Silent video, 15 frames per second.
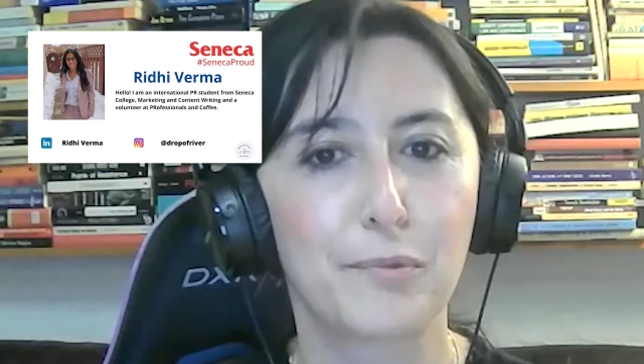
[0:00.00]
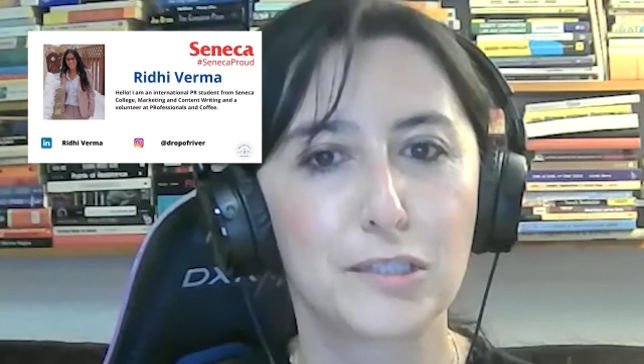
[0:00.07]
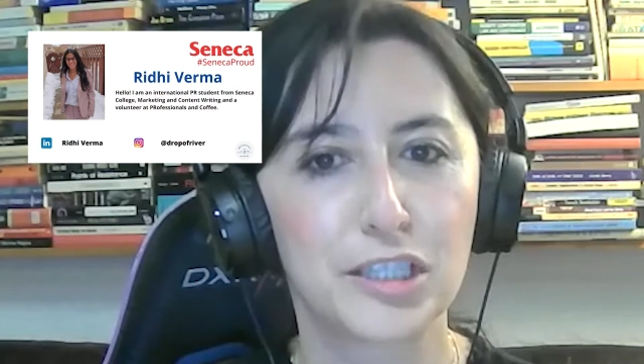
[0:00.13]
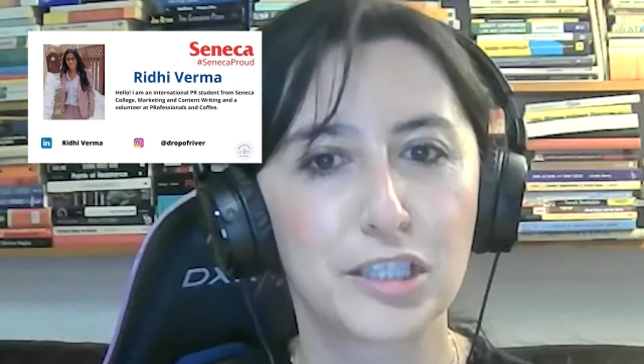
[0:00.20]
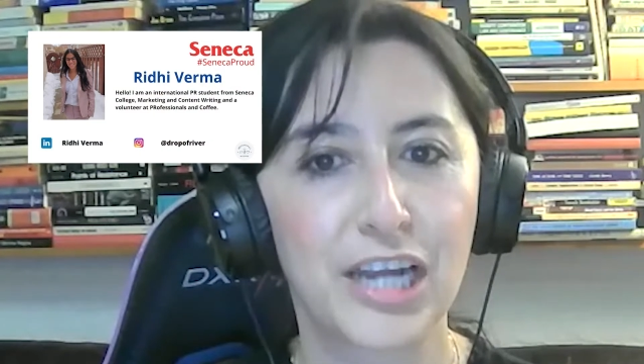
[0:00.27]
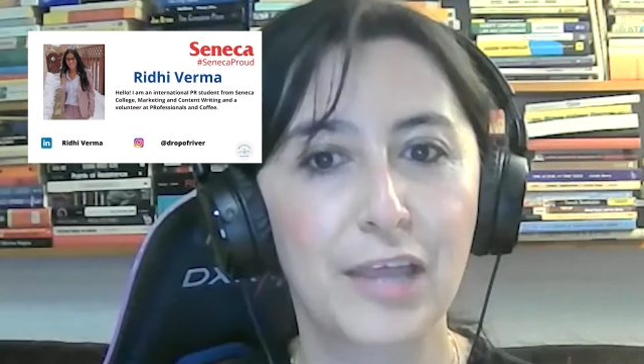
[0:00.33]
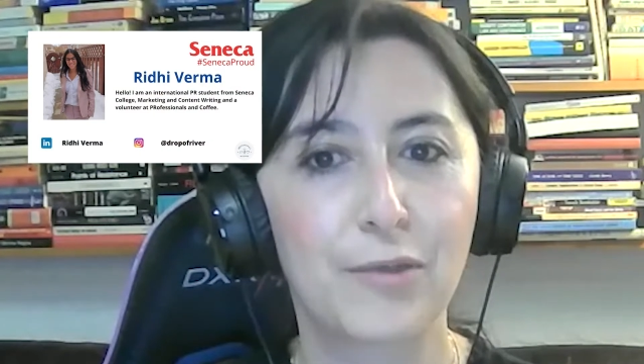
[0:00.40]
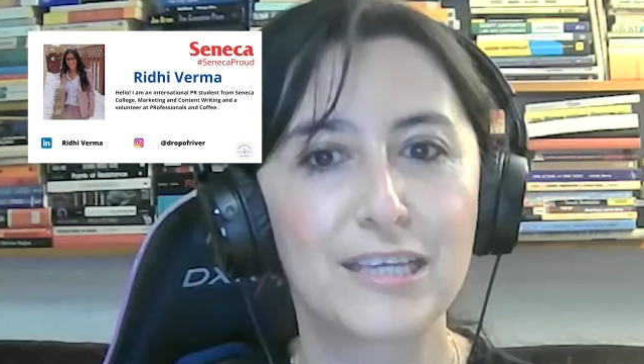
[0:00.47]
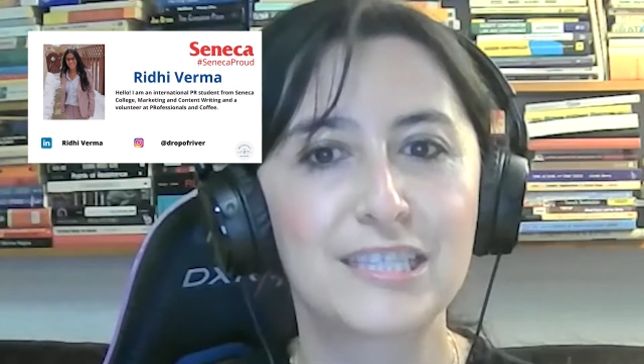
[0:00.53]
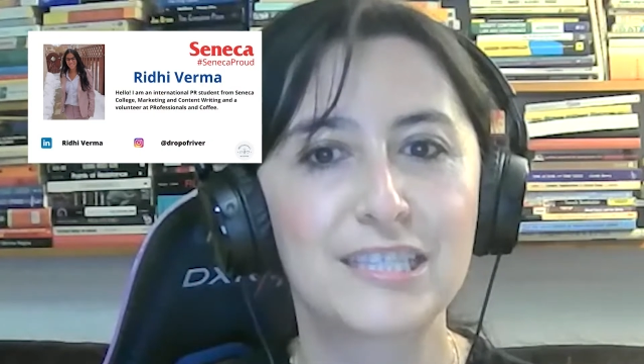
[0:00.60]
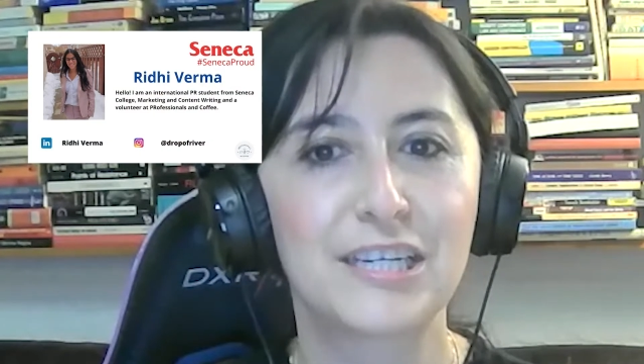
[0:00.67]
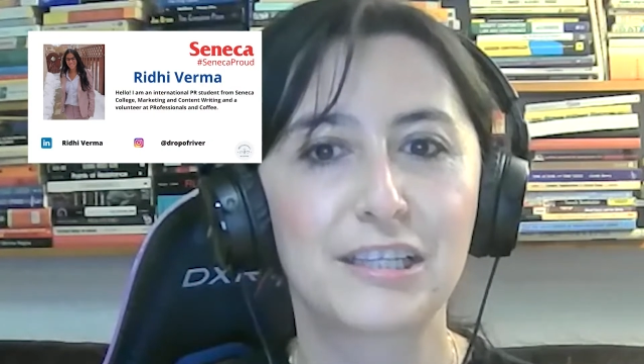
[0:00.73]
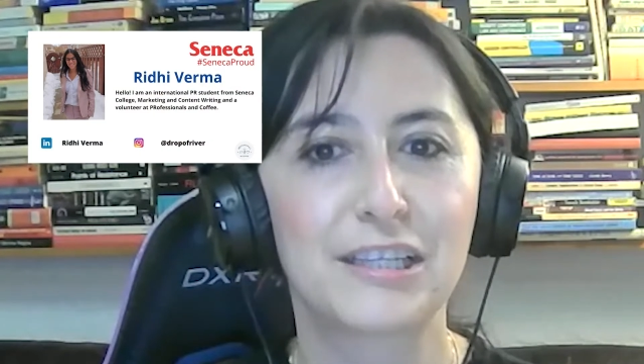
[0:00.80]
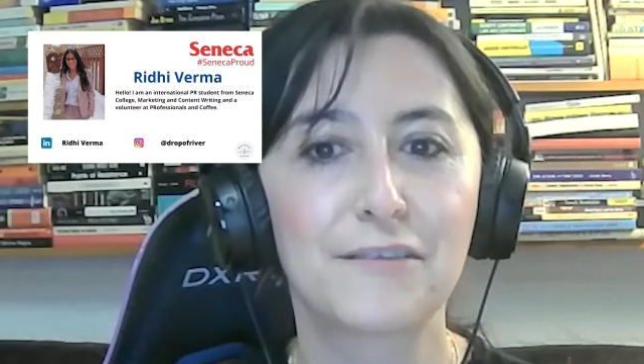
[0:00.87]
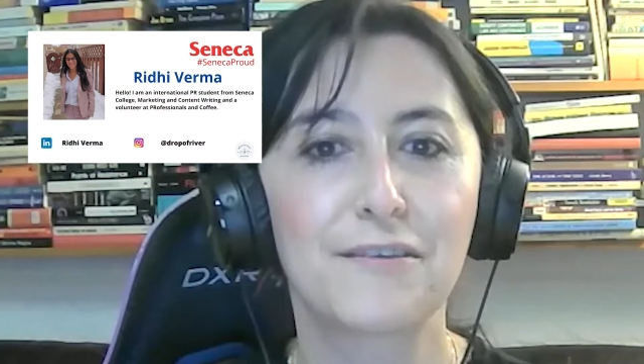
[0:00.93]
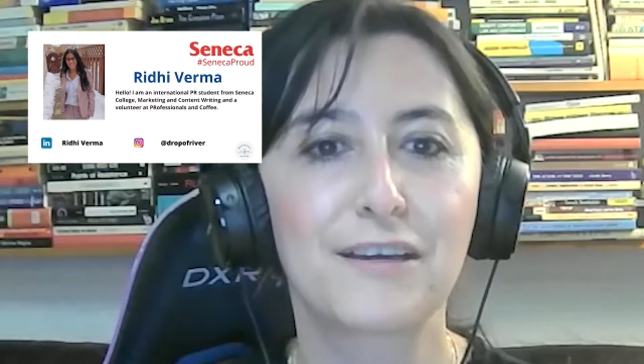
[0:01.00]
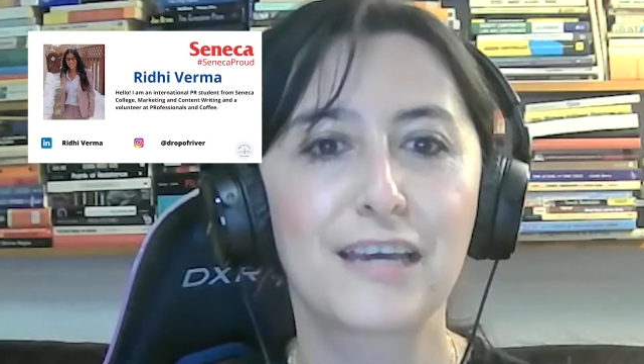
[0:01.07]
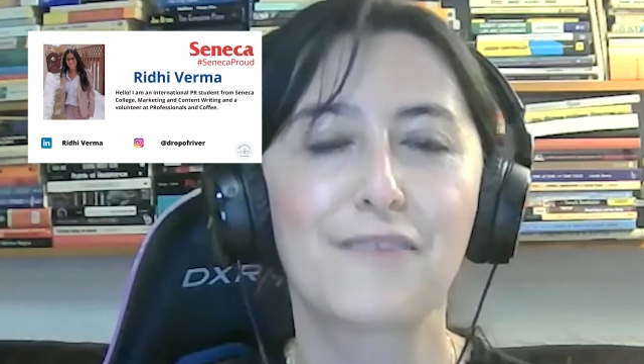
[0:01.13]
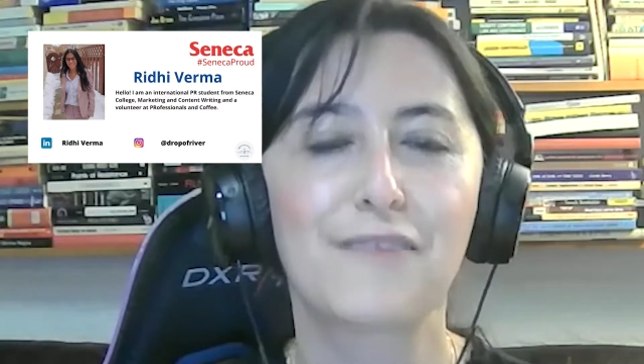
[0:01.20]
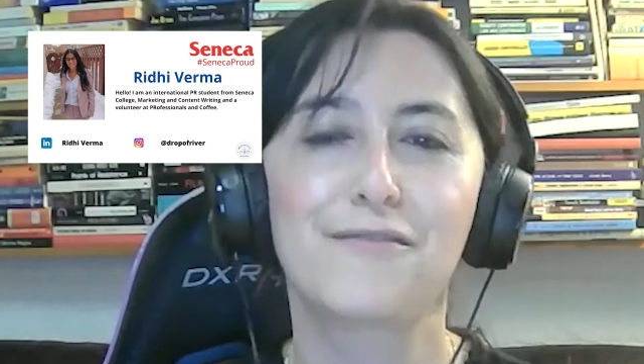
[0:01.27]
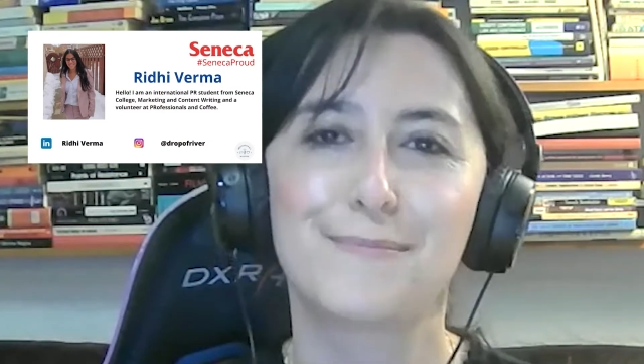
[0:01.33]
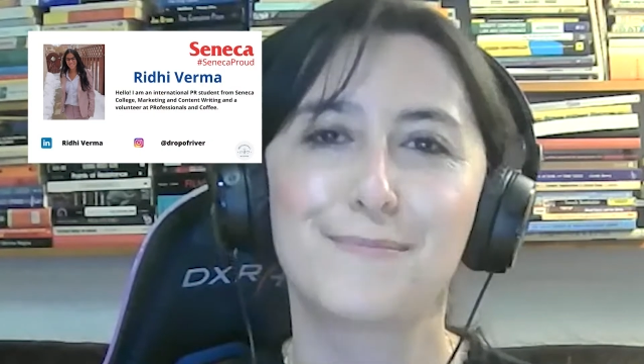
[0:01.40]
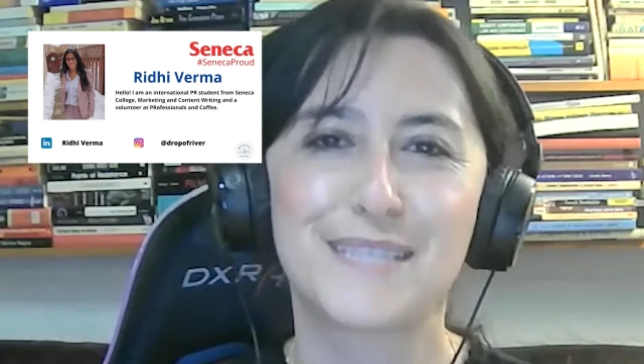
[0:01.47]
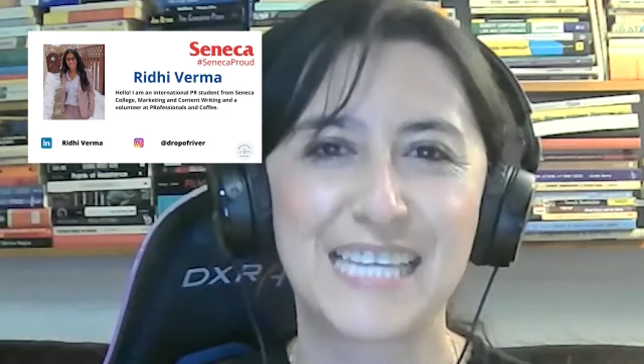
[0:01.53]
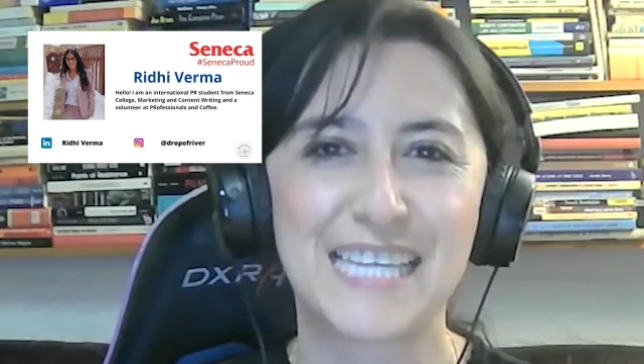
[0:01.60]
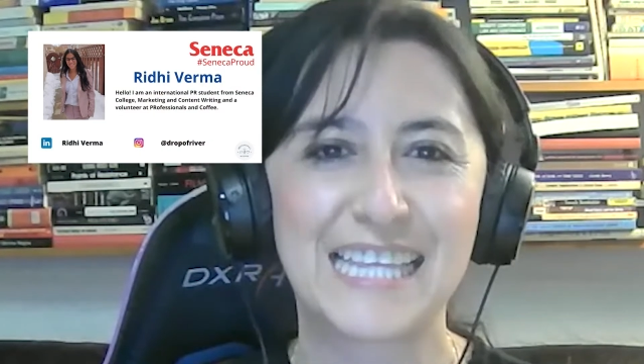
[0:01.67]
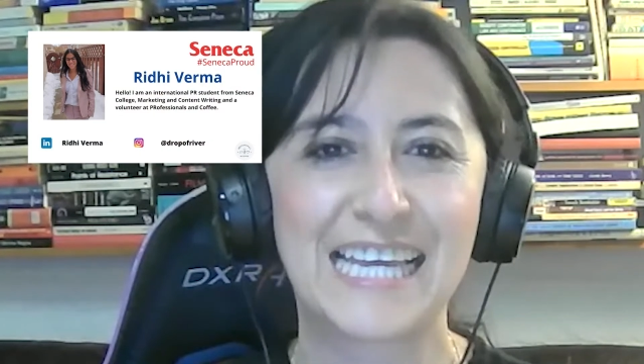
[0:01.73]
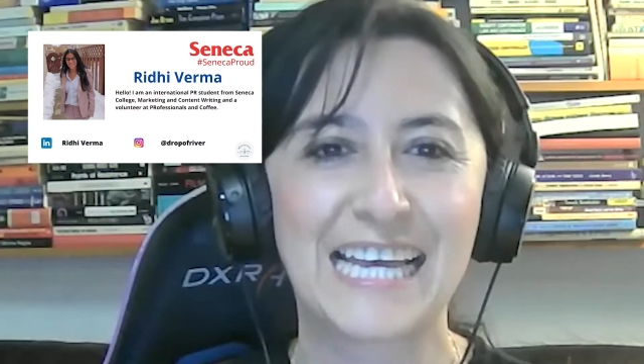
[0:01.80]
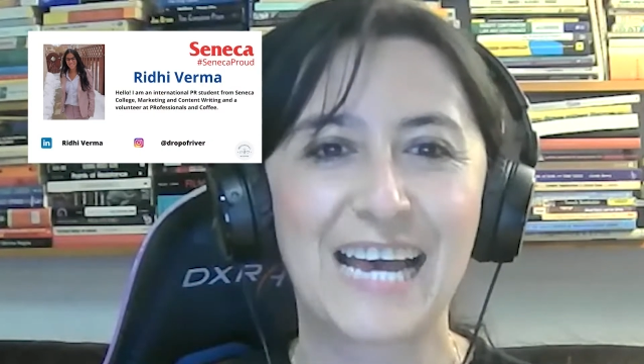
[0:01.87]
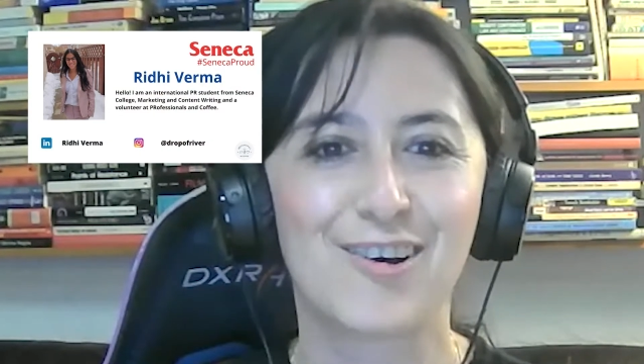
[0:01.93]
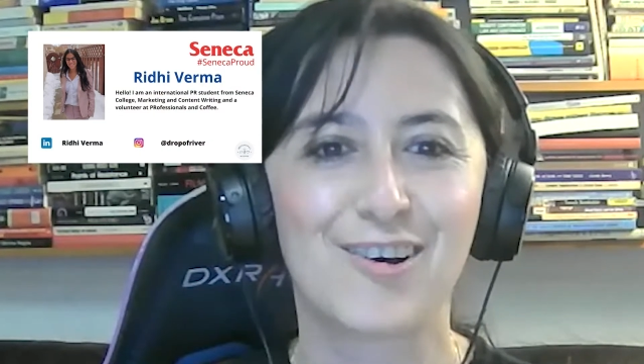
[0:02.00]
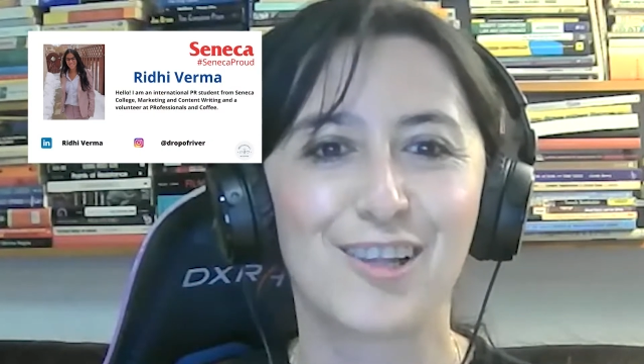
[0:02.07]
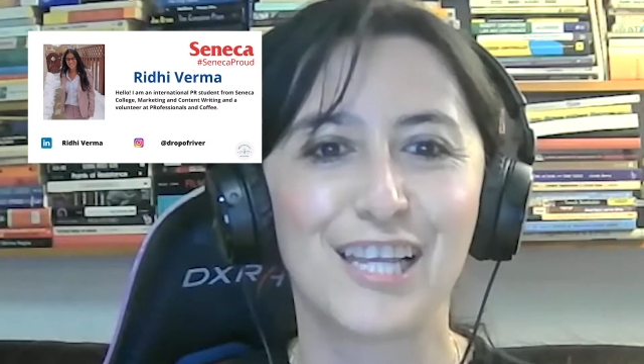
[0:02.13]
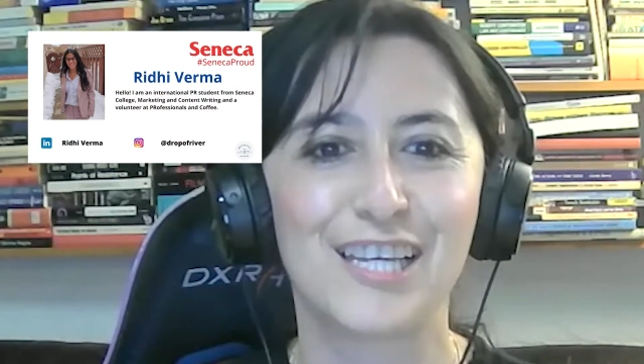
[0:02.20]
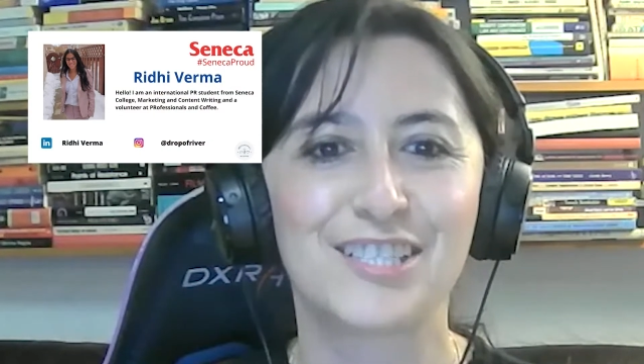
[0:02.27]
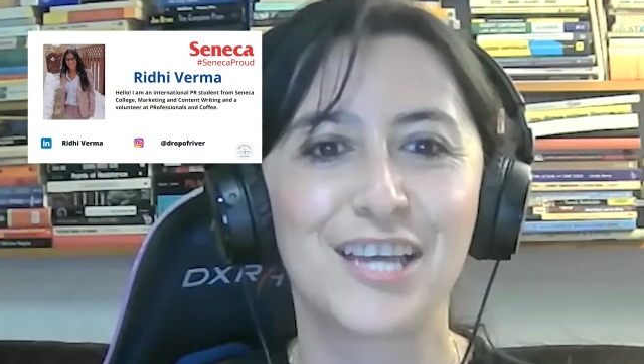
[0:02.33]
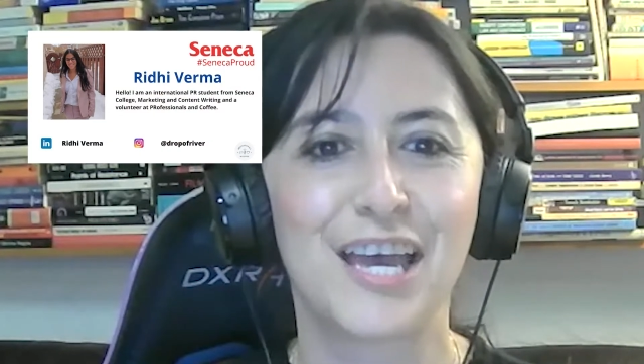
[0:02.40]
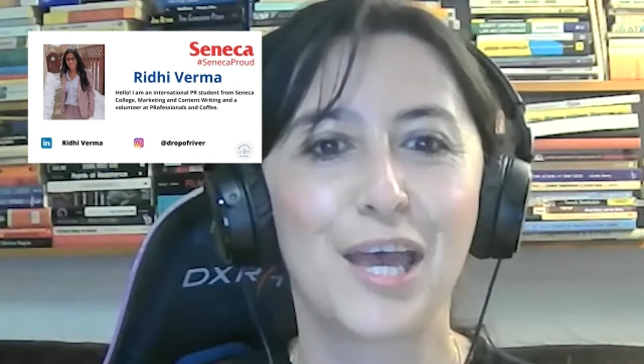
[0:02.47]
postgraduate certificate from Seneca College.